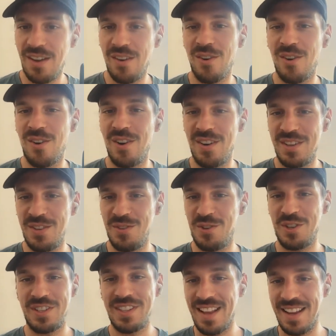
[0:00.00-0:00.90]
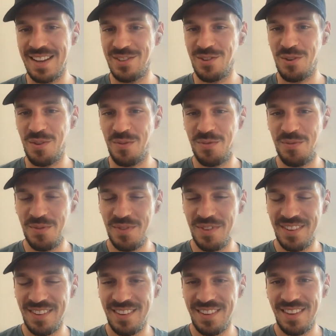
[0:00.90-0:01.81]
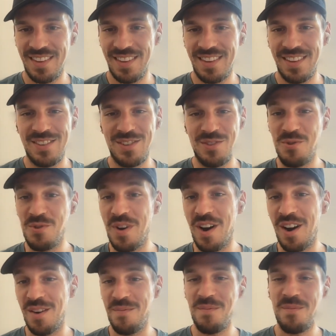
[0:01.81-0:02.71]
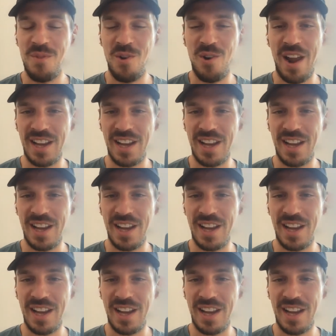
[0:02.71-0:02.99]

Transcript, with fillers: you just like sort of, you are more